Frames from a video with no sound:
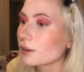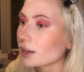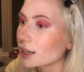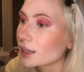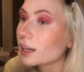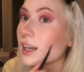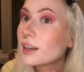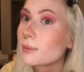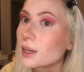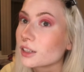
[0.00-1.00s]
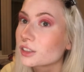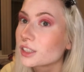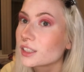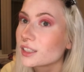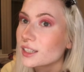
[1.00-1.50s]
Okay, and I'm
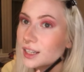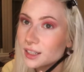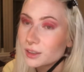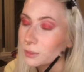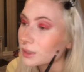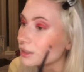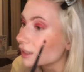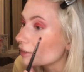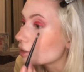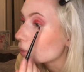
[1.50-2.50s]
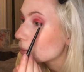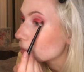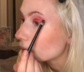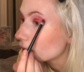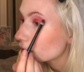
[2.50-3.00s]
actually gonna take what's left on my
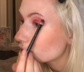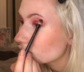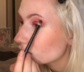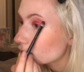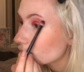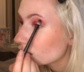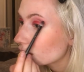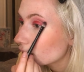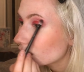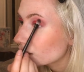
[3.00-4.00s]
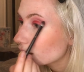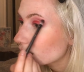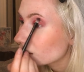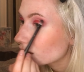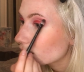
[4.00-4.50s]
brush
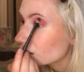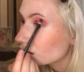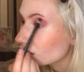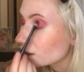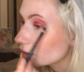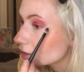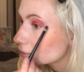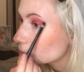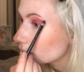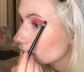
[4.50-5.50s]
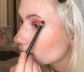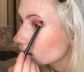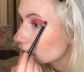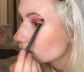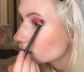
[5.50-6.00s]
and kind of put
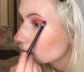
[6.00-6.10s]
it